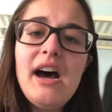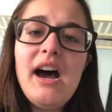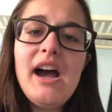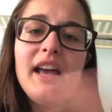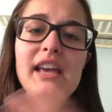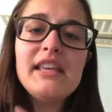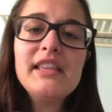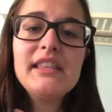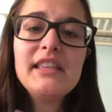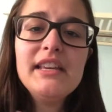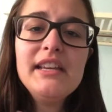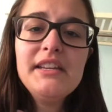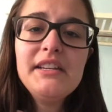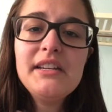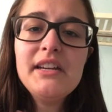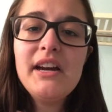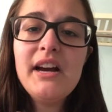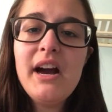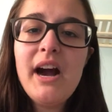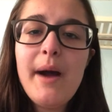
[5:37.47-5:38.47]
I
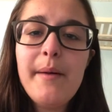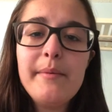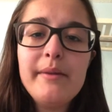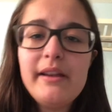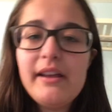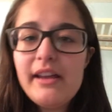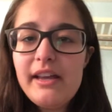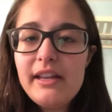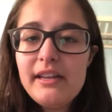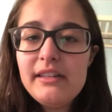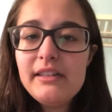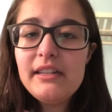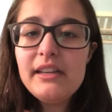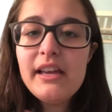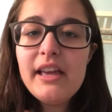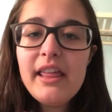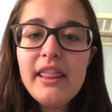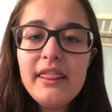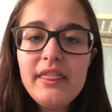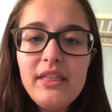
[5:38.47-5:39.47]
think I'm gonna end
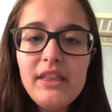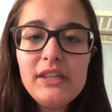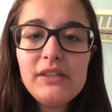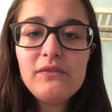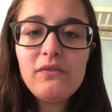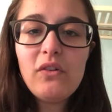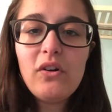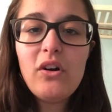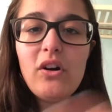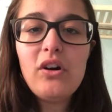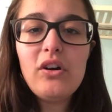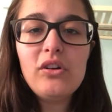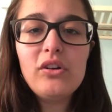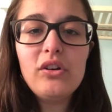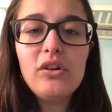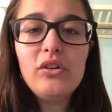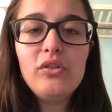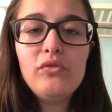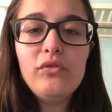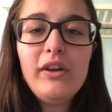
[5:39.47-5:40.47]
this vlog
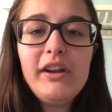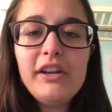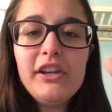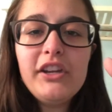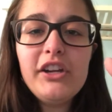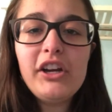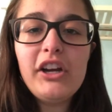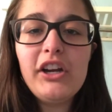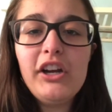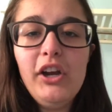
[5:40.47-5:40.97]
right here.